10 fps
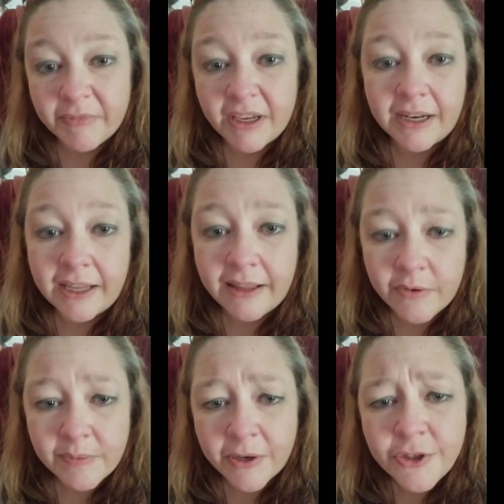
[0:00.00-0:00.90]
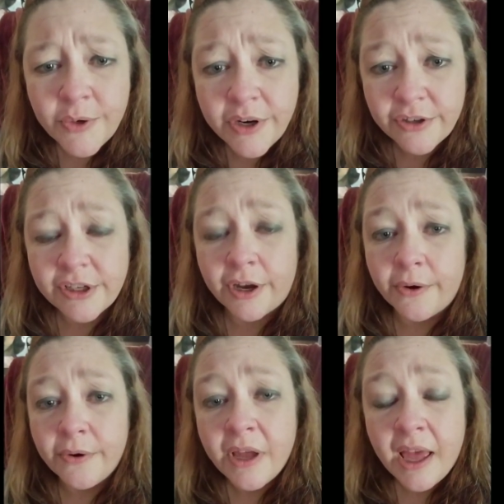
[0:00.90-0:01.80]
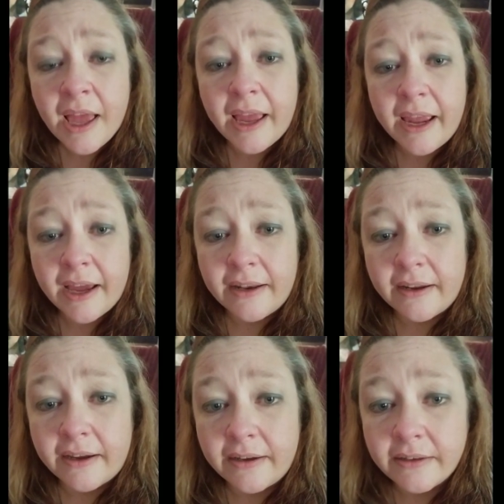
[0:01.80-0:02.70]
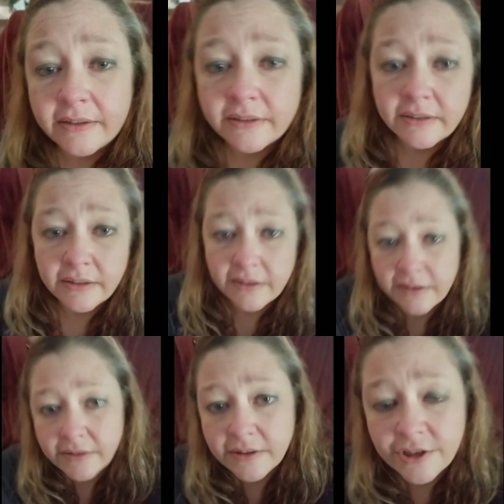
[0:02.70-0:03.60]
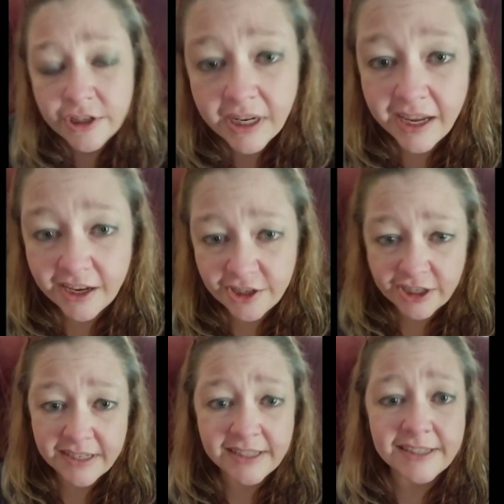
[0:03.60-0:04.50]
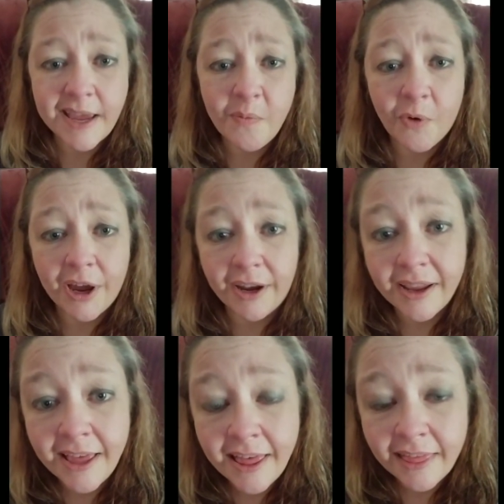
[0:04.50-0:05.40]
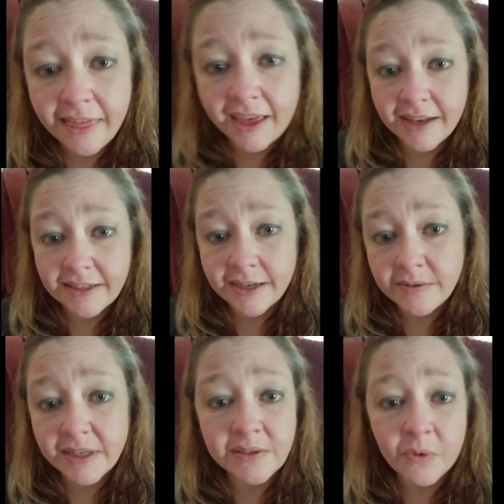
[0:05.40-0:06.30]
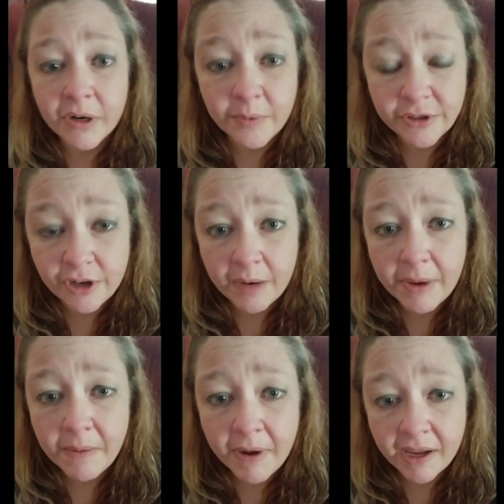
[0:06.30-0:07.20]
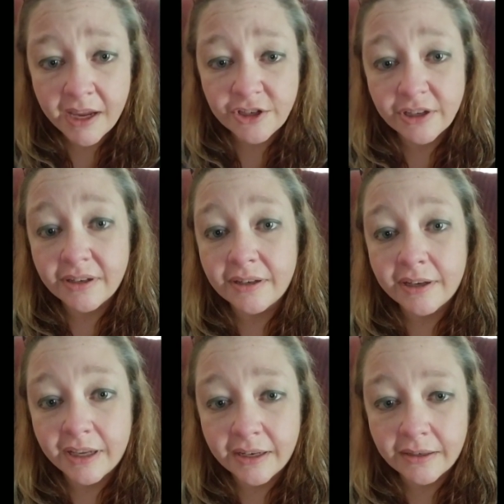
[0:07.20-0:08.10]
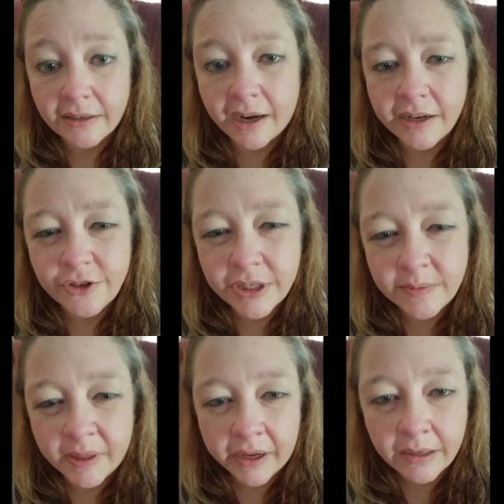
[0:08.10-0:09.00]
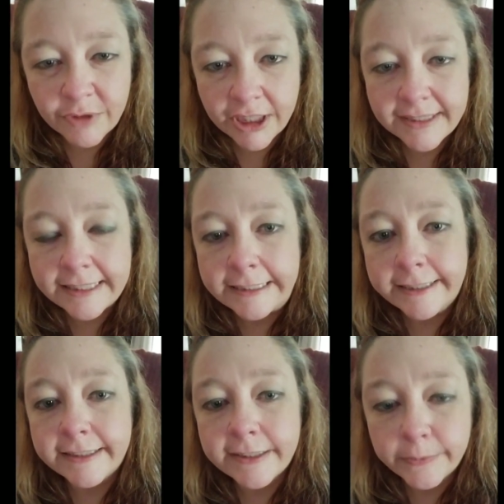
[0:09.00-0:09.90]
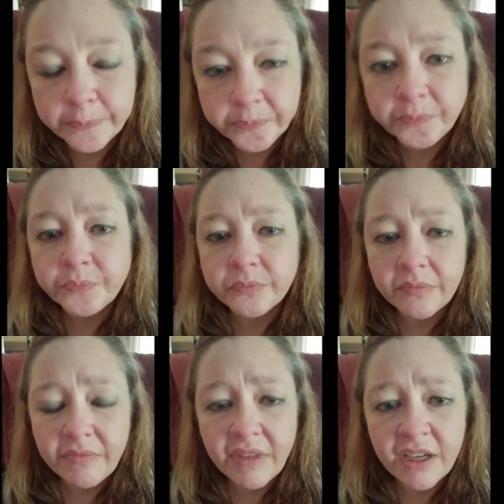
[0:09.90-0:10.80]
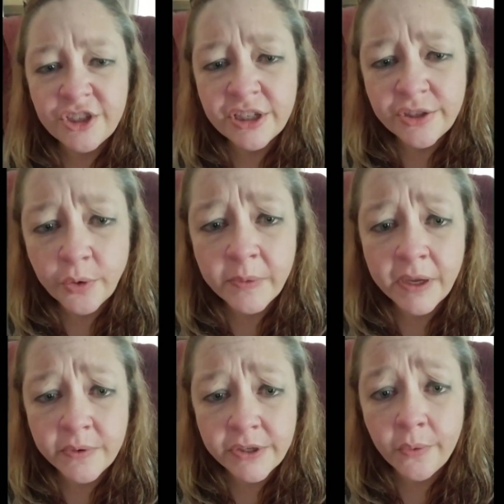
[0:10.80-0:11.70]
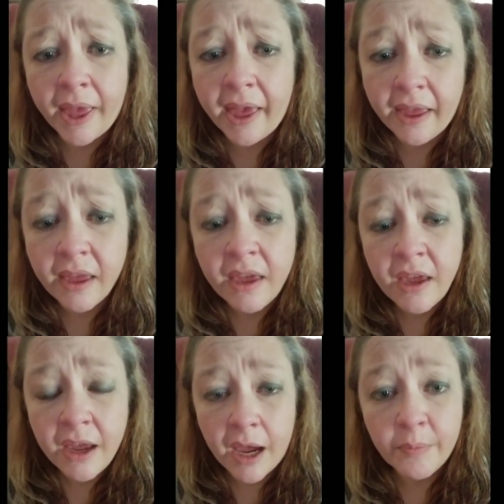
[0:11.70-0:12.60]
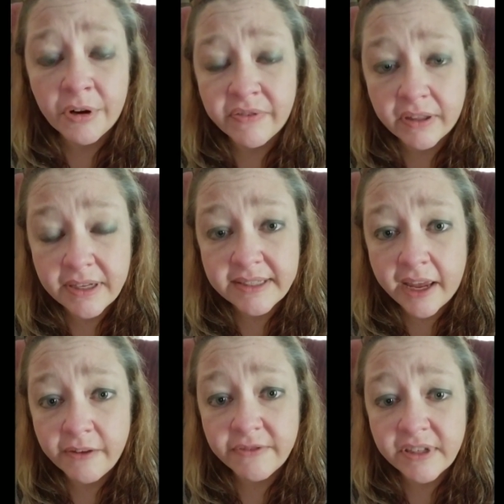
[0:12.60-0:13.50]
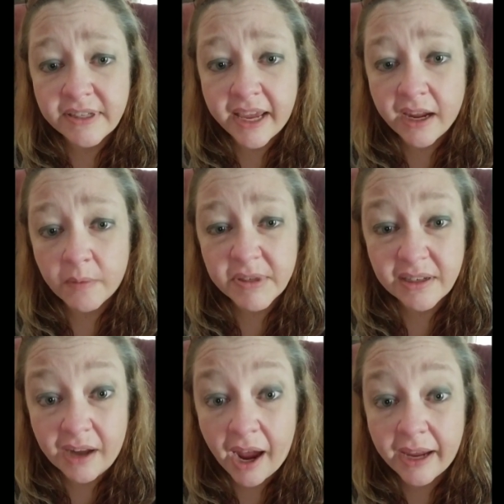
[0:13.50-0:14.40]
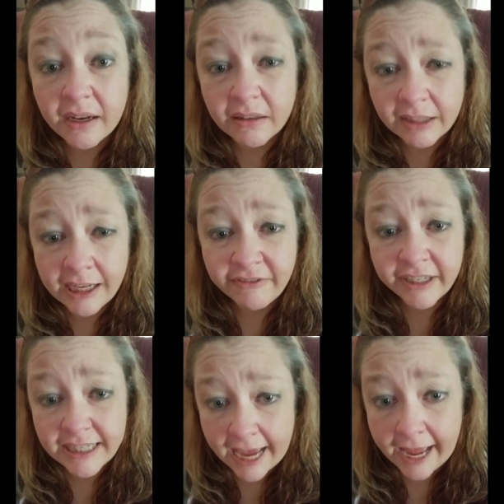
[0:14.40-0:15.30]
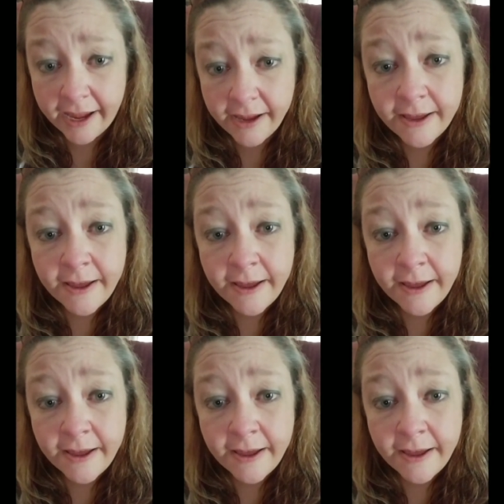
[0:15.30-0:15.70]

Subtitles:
again, that was about 2 years ago. And she's the same one that doesn't want to prescribe pain medication and kind of treats me like I'm drug seeking. So she told me it was okay and perfectly safe to take up to 9 Aleve a day.